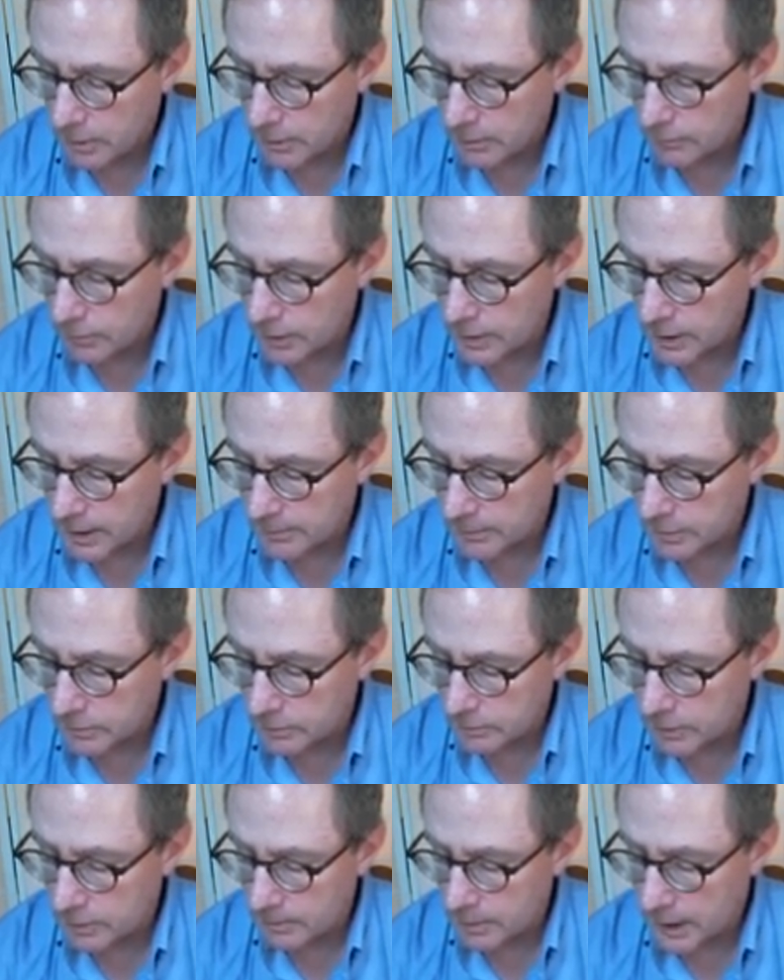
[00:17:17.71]
3 times
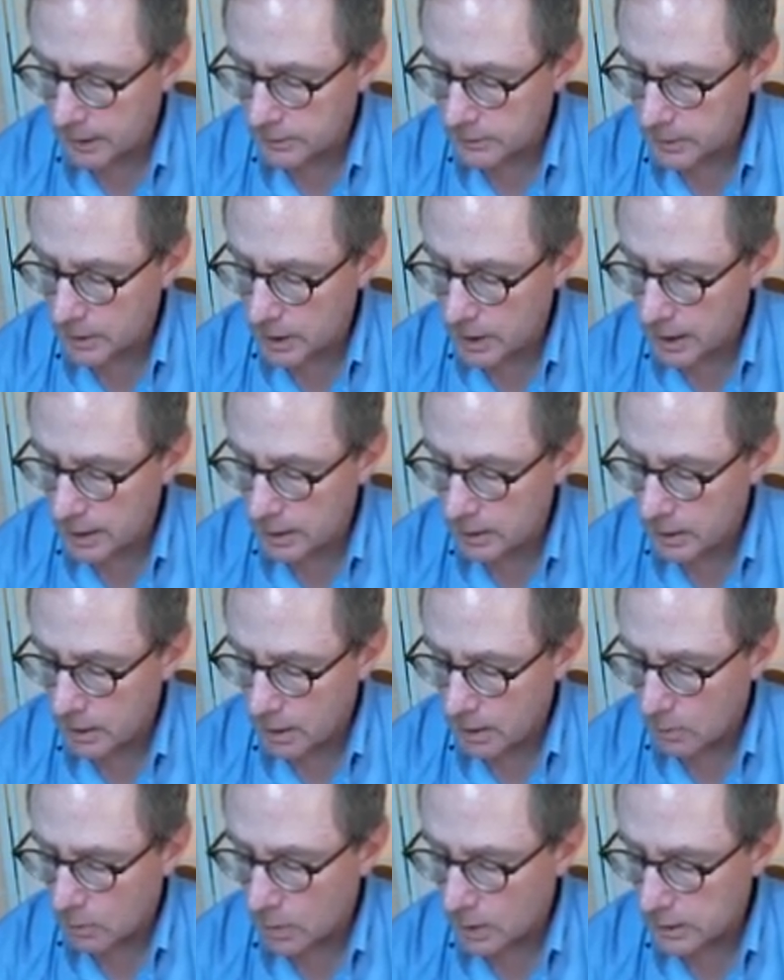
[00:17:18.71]
3 makes 9.
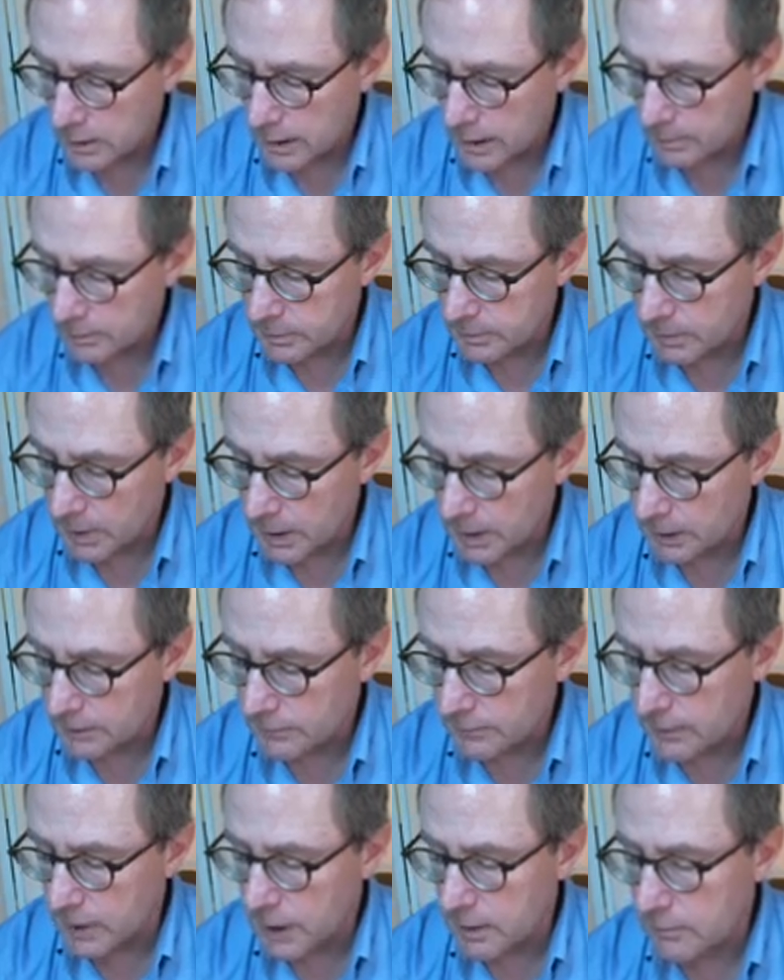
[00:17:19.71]
1 times minus
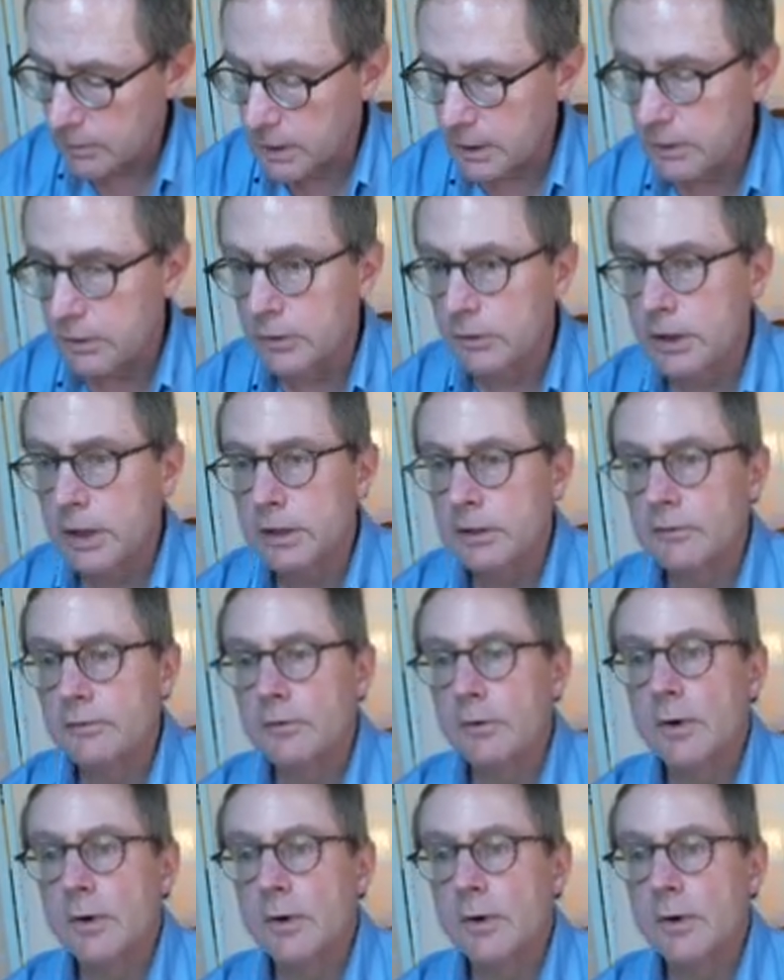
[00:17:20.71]
5, and you do get the 4.